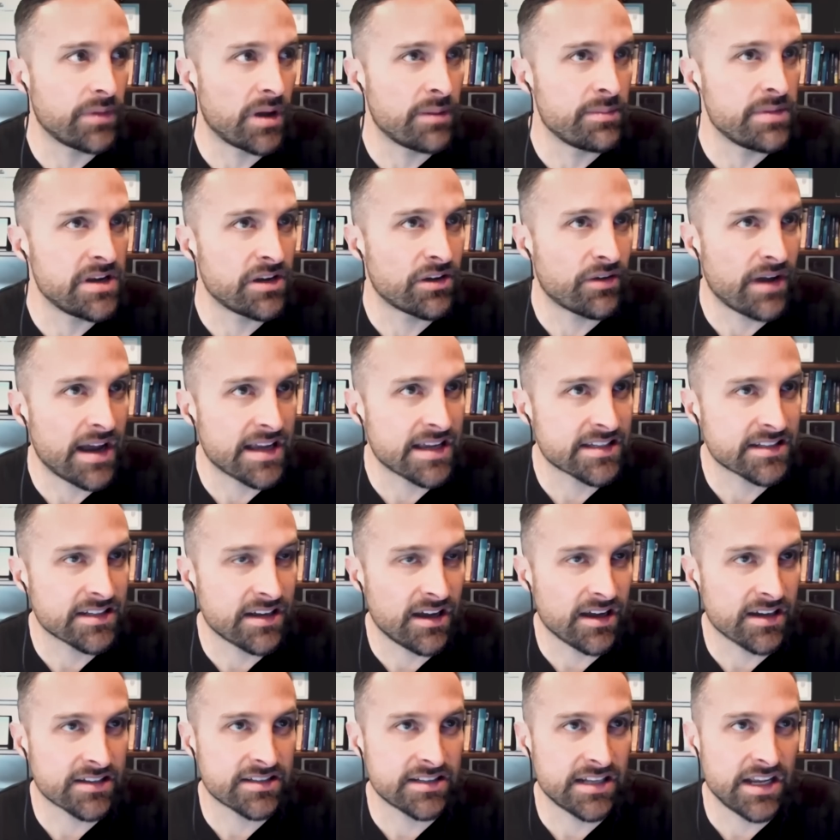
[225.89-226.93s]
amino acid
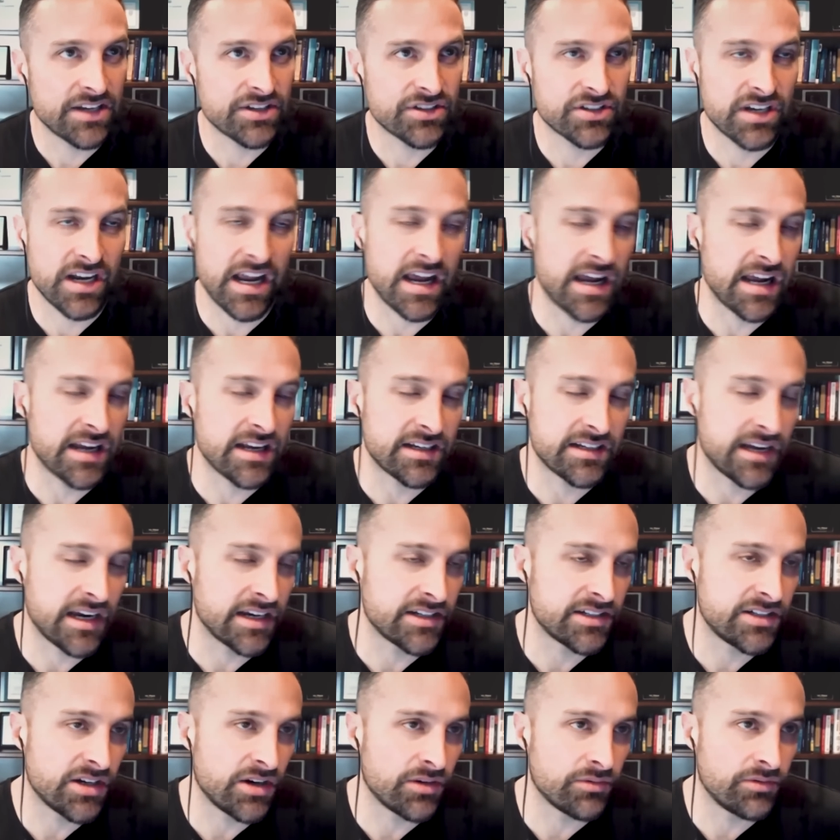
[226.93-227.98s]
oxidation. I, I
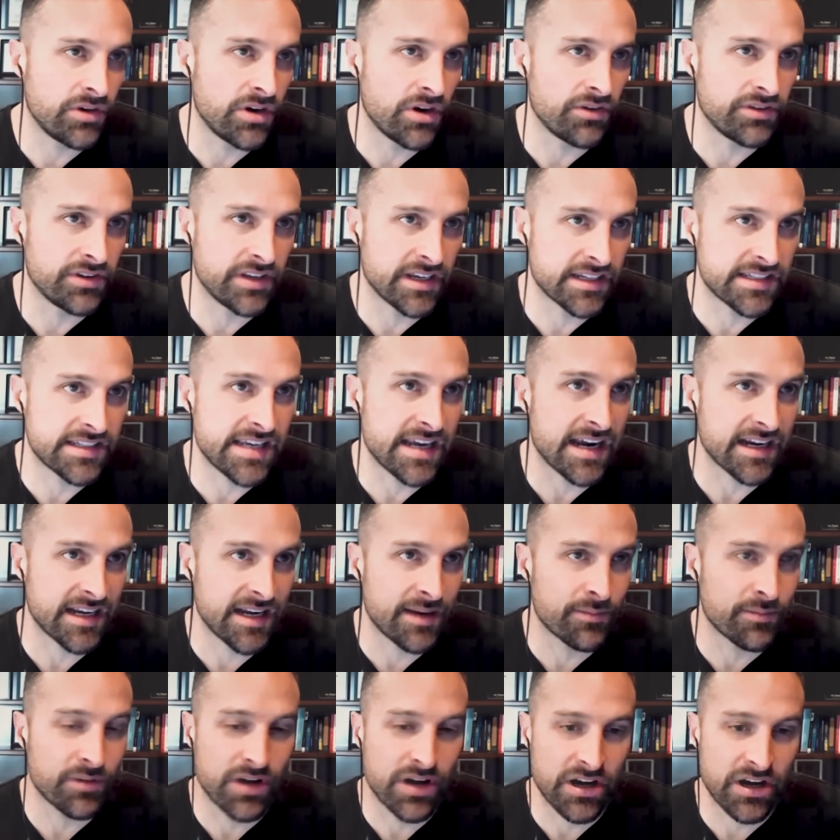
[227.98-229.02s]
I don't know the exact number.